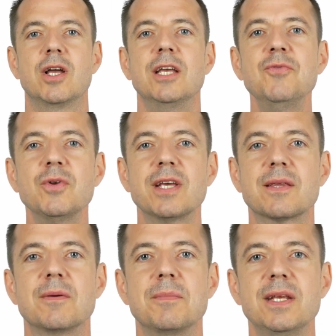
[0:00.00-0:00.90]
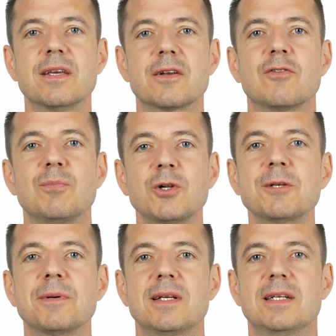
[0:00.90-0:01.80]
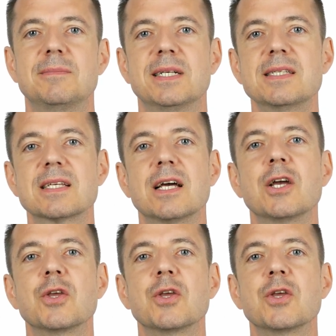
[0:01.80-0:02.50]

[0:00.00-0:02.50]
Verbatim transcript: If you take the median of multiple elements,